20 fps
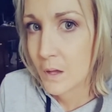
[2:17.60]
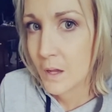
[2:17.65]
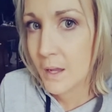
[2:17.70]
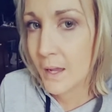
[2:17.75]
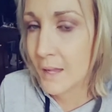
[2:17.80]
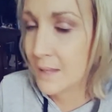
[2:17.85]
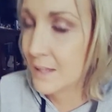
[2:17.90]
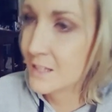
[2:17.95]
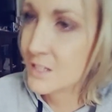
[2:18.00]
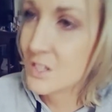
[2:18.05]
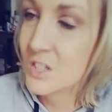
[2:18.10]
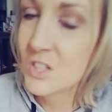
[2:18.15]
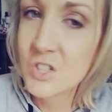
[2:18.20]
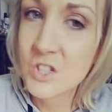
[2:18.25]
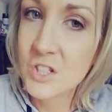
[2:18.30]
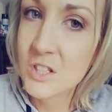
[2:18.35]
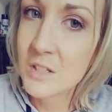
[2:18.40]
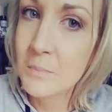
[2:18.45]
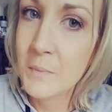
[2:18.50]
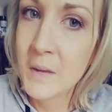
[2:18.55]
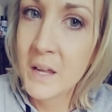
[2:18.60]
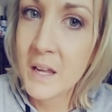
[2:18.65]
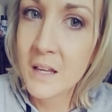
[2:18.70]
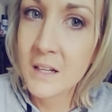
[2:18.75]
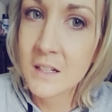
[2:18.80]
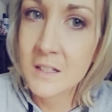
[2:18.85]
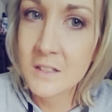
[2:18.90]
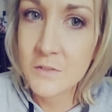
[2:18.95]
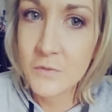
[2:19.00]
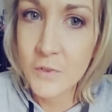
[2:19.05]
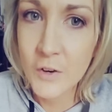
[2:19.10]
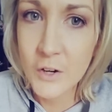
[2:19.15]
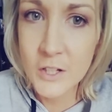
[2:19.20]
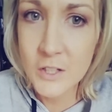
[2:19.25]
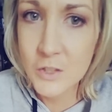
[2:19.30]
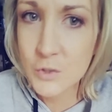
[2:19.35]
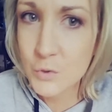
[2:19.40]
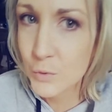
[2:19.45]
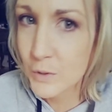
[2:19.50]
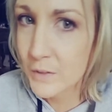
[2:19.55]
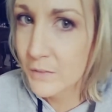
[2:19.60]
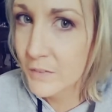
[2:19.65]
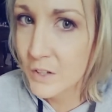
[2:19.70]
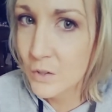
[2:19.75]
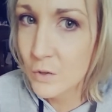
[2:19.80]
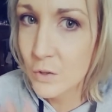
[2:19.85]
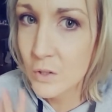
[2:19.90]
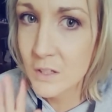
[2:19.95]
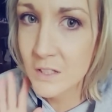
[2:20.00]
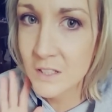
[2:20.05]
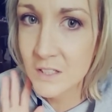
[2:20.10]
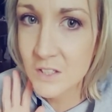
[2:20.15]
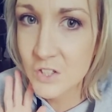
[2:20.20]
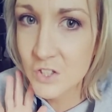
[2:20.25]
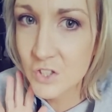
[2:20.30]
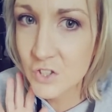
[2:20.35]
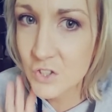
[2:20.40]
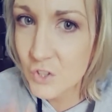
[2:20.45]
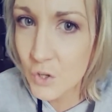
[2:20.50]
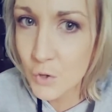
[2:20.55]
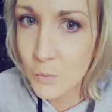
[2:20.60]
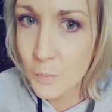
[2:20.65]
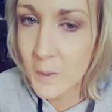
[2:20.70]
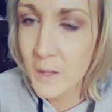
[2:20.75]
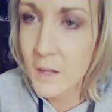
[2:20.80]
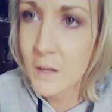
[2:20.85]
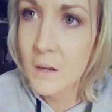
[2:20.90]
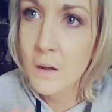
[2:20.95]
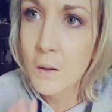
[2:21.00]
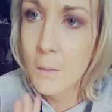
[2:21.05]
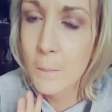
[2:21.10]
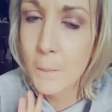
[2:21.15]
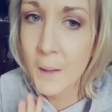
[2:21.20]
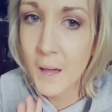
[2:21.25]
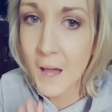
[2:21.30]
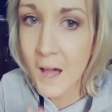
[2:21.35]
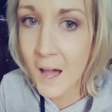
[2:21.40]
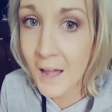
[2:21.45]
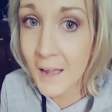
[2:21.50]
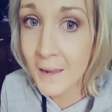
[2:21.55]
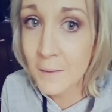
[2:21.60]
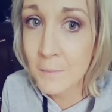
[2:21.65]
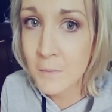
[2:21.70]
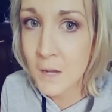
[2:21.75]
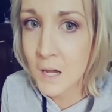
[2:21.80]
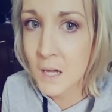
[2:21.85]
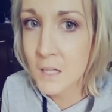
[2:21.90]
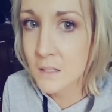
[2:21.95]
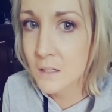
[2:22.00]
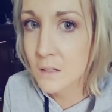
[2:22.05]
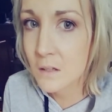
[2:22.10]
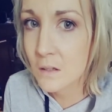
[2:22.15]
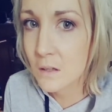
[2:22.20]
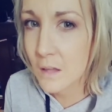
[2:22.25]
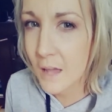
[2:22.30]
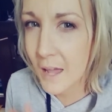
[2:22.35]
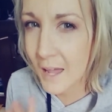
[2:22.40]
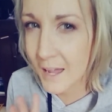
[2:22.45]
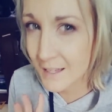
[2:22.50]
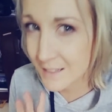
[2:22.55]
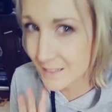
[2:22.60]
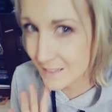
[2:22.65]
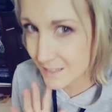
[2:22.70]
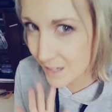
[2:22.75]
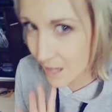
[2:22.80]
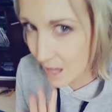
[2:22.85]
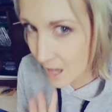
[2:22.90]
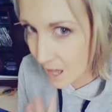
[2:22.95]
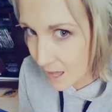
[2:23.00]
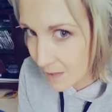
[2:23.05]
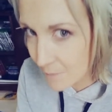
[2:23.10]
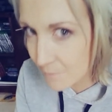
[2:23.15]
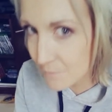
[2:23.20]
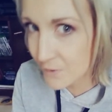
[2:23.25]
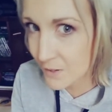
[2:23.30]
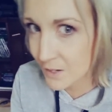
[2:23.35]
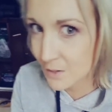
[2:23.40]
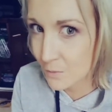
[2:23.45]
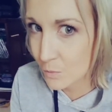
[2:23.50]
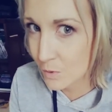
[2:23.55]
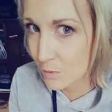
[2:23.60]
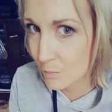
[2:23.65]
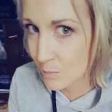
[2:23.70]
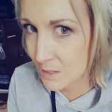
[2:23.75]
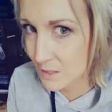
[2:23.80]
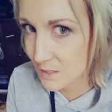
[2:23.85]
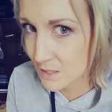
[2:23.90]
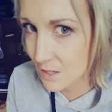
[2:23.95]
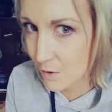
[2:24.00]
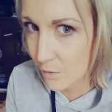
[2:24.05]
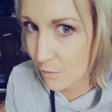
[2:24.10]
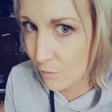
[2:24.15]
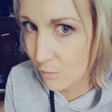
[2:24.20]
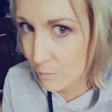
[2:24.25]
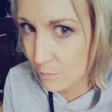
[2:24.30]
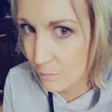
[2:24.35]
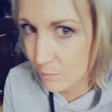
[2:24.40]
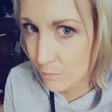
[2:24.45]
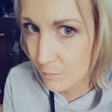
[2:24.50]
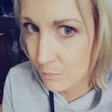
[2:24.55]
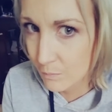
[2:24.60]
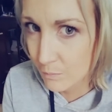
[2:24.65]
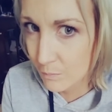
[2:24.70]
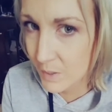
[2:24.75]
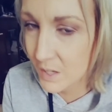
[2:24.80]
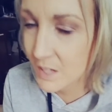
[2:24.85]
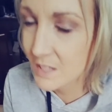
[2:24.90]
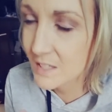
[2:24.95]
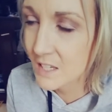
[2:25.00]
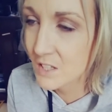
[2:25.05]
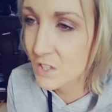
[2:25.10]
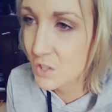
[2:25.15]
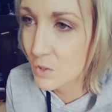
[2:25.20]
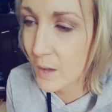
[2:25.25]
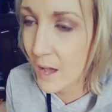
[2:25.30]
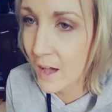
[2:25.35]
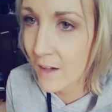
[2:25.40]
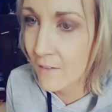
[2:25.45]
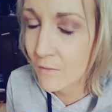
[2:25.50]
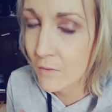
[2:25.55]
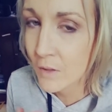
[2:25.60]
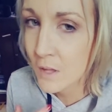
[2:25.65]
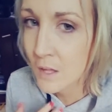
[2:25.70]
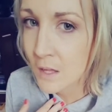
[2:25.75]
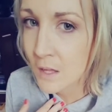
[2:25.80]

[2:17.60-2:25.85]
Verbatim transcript: and this is just me, and it's very trivial and it's stupid, but I'm not as confident with myself because I do have